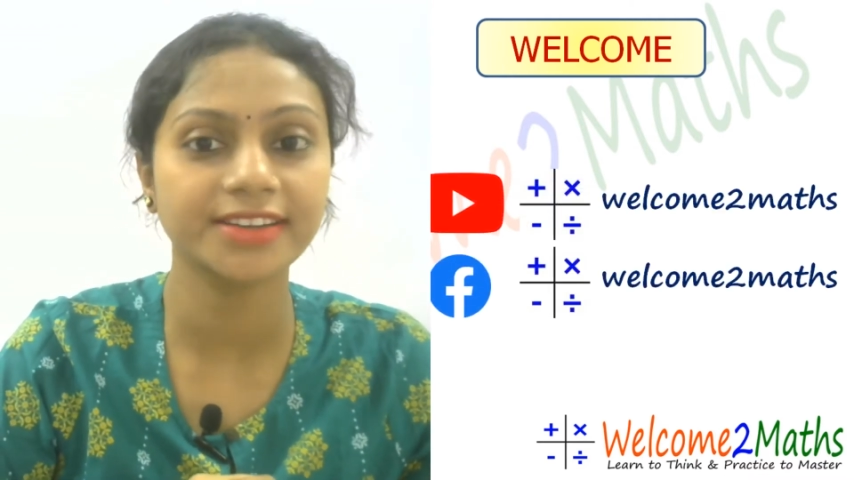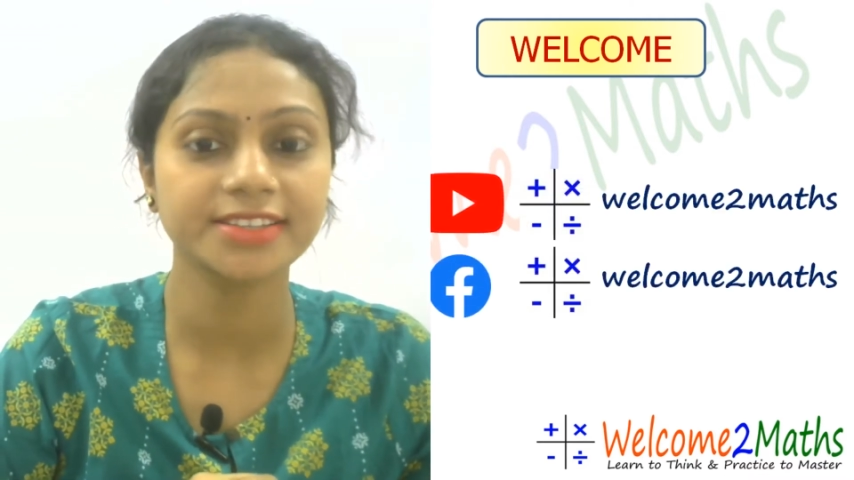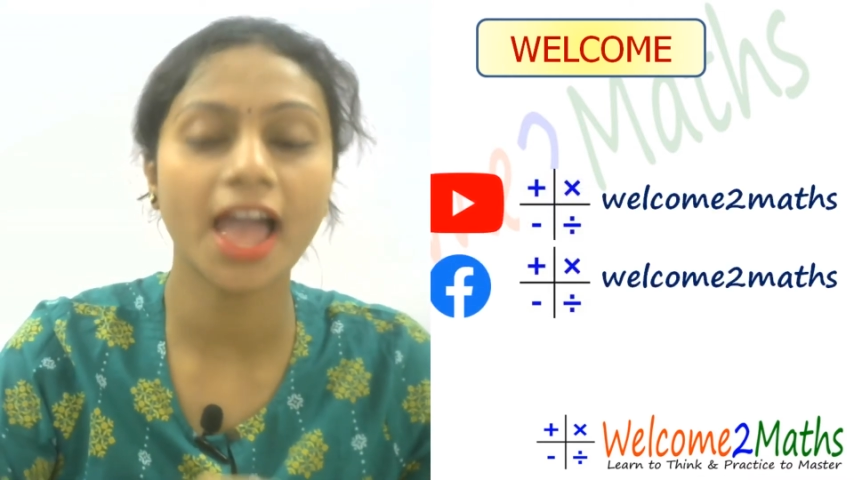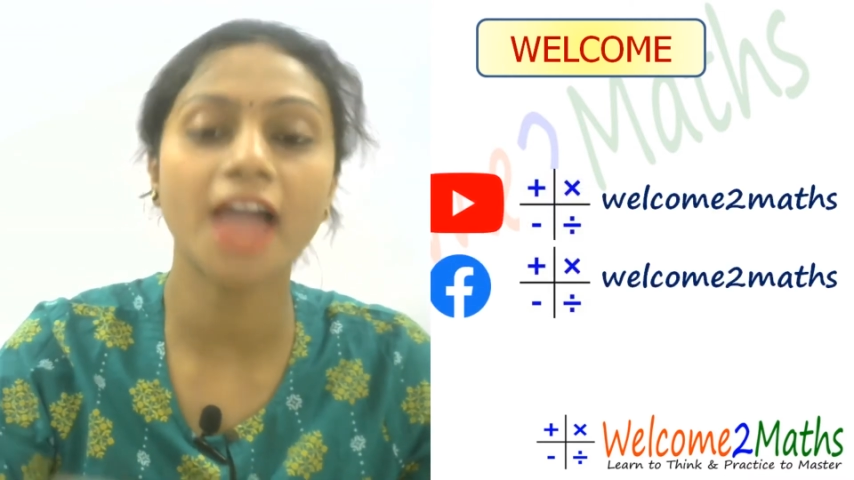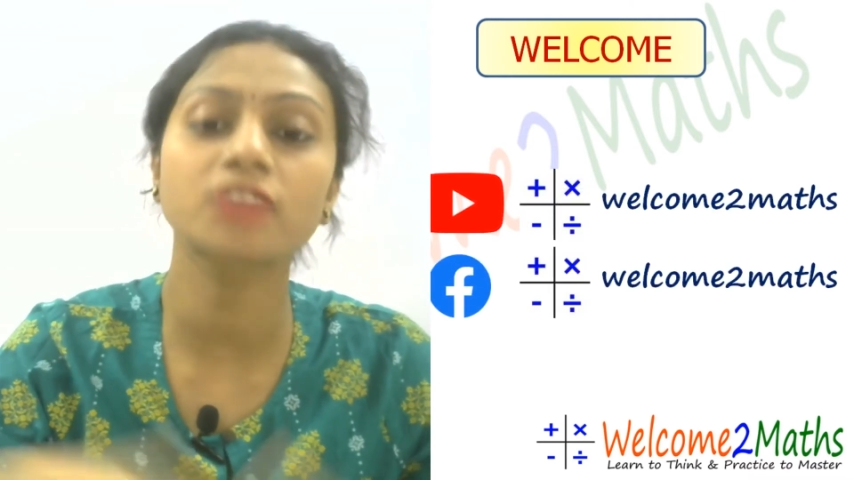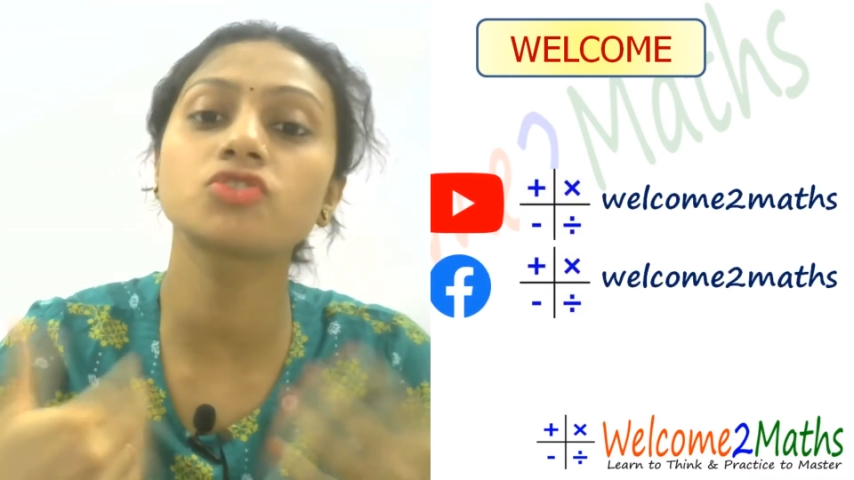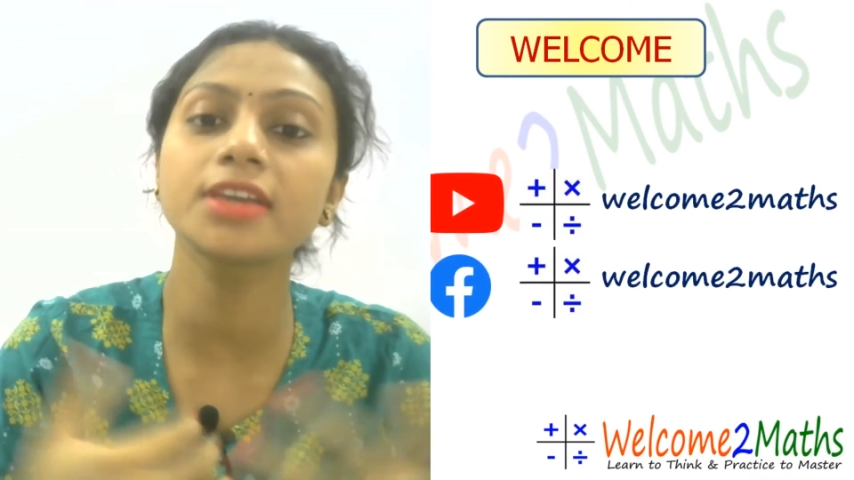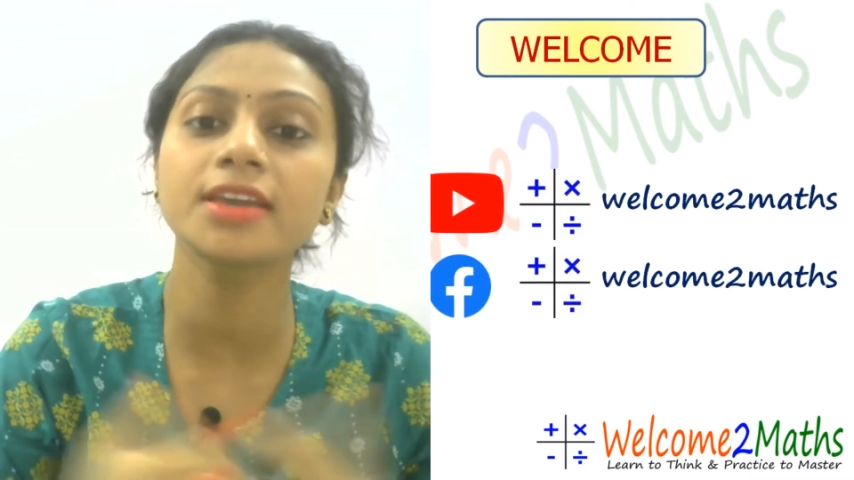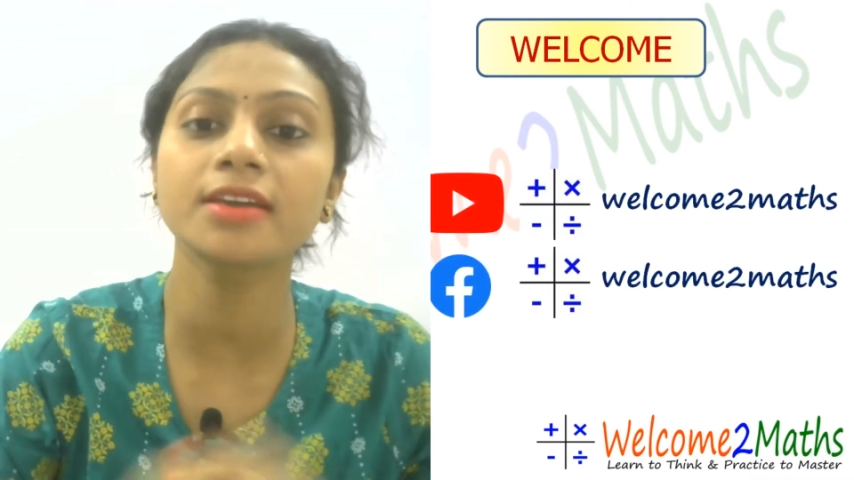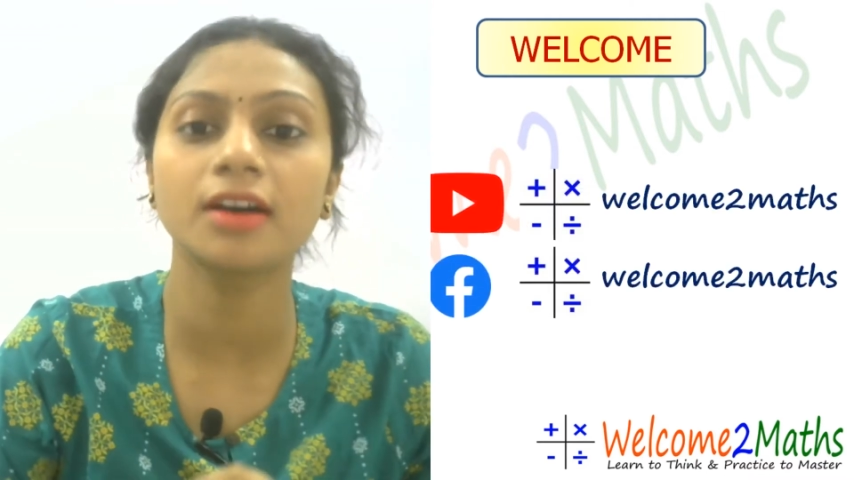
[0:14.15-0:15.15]
Actually,
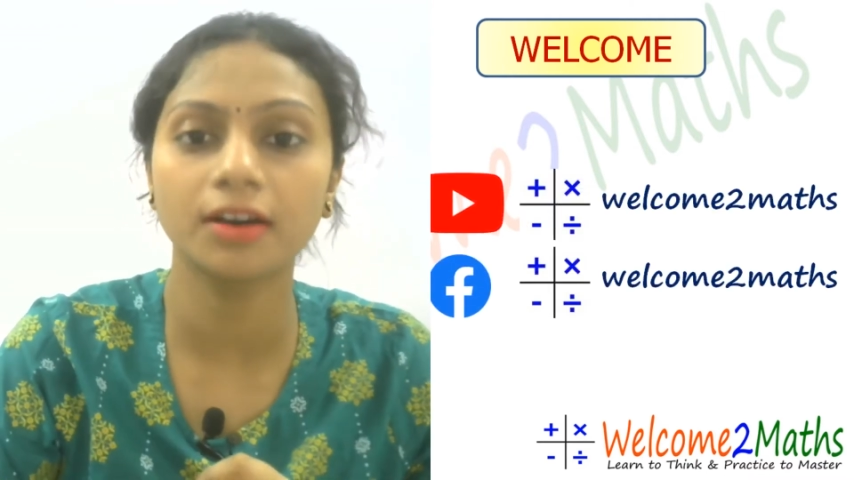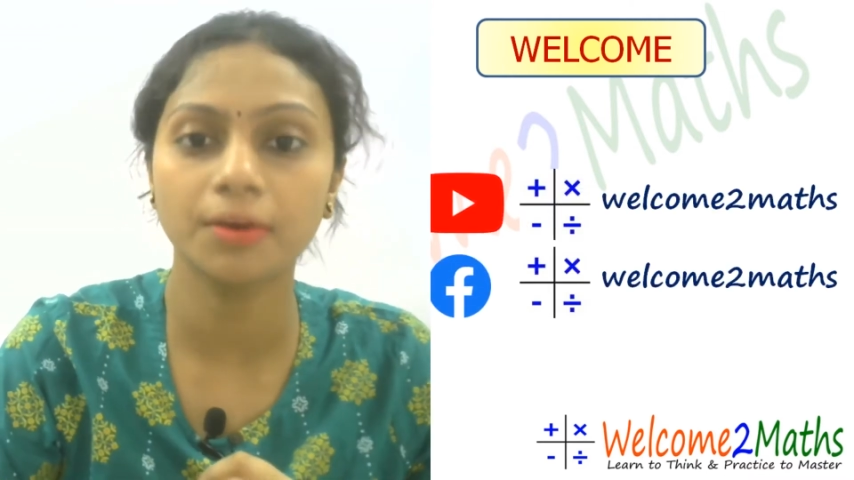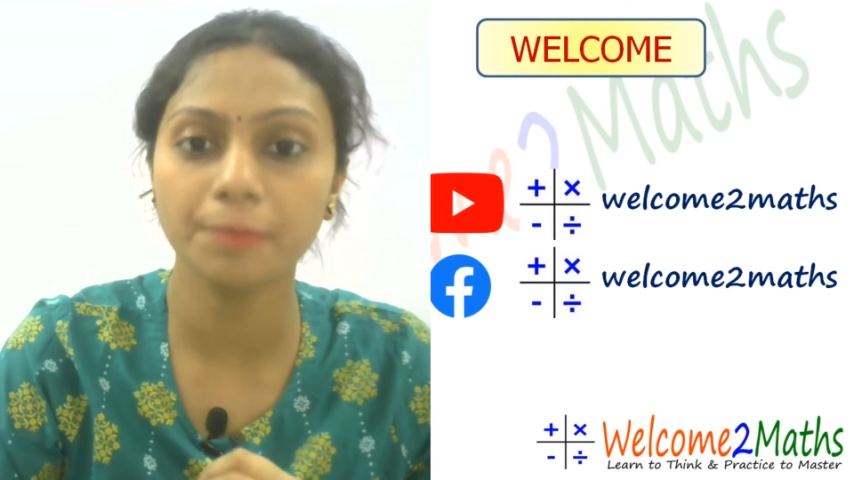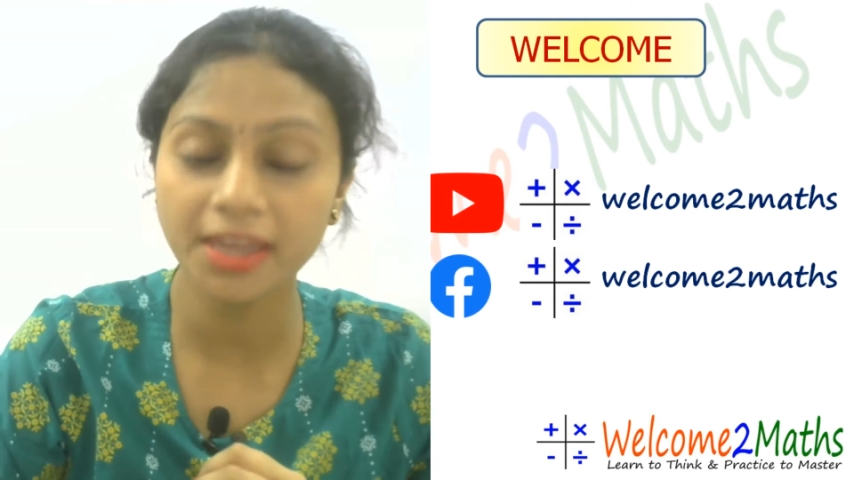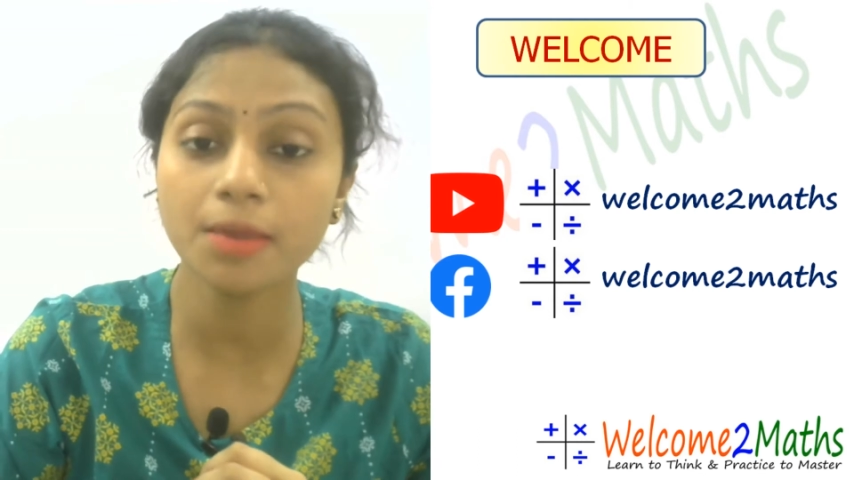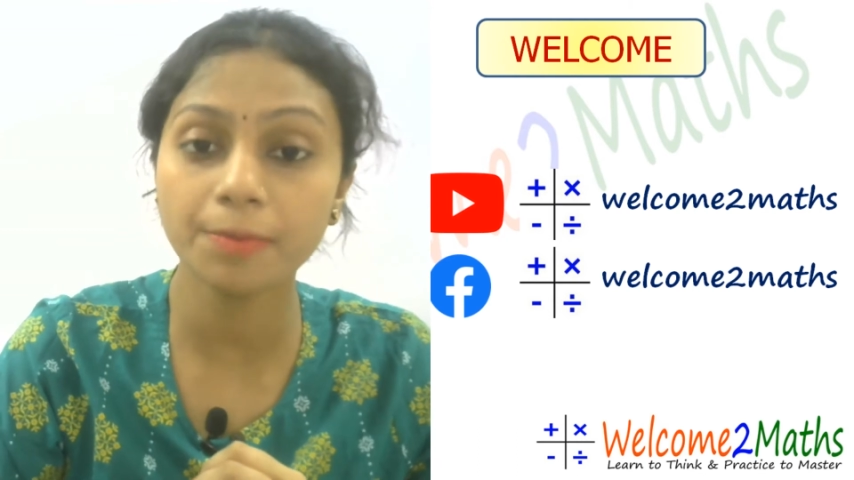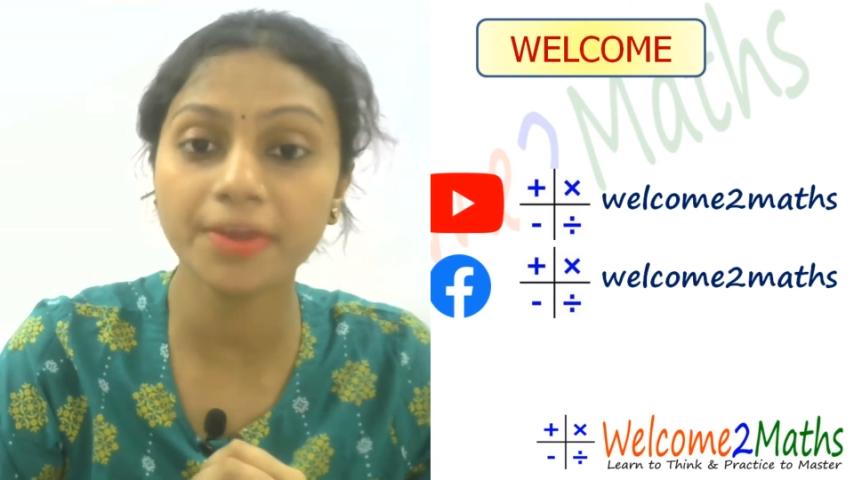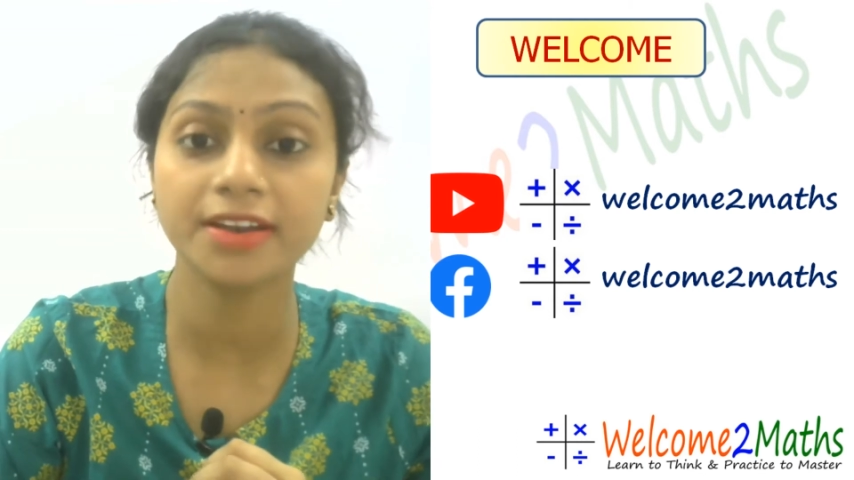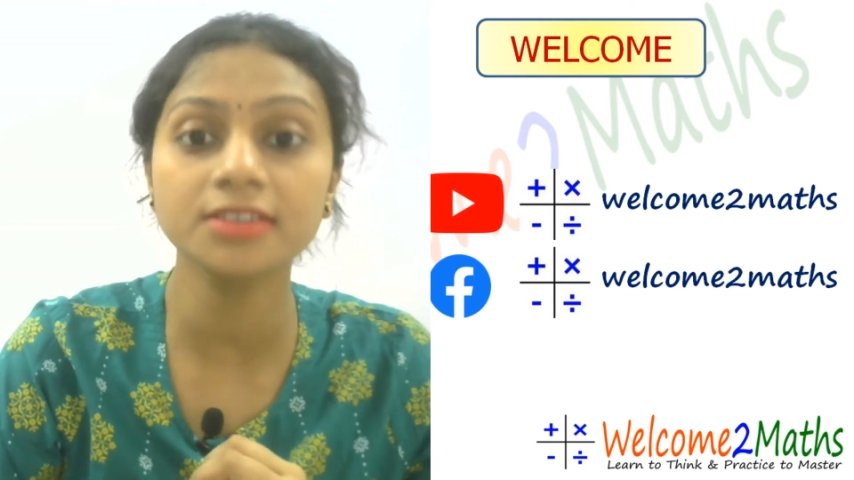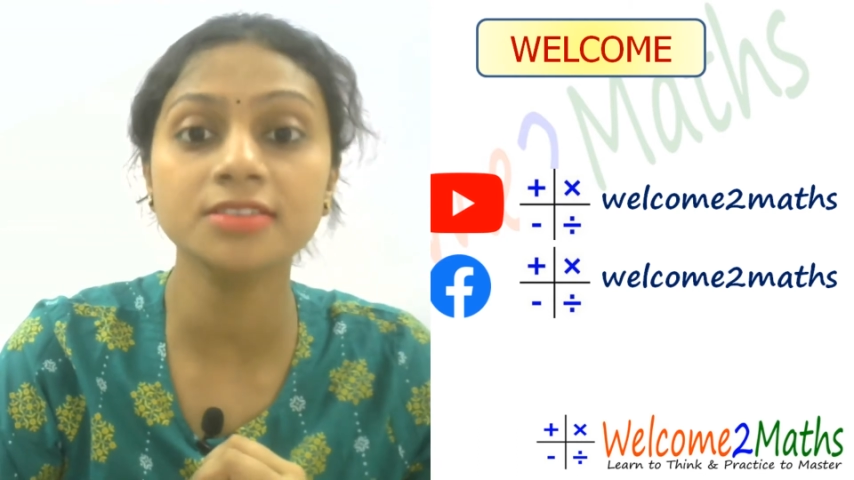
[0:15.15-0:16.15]
many parents